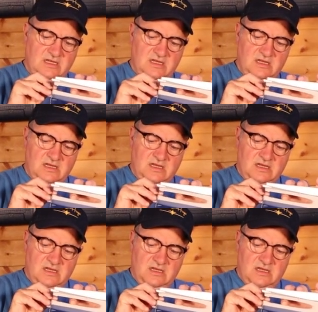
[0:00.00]

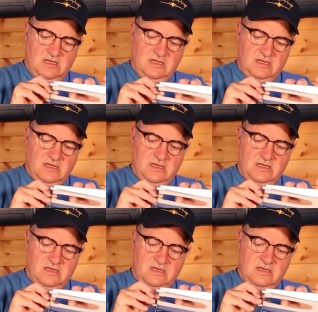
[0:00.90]

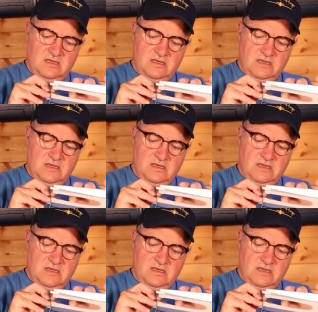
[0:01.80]
Nobody speaks.